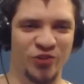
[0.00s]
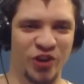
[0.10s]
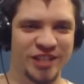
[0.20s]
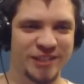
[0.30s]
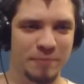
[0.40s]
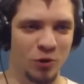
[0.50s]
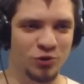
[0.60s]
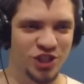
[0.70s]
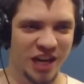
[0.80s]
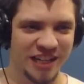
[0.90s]
is
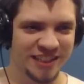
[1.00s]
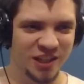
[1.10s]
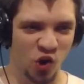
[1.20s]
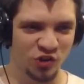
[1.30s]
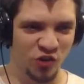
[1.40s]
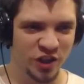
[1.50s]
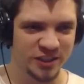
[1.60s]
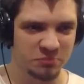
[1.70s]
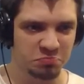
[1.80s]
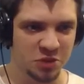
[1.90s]
approaching. The convoy is
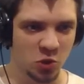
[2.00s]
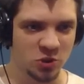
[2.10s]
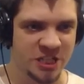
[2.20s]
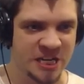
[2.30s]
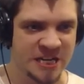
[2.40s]
approaching.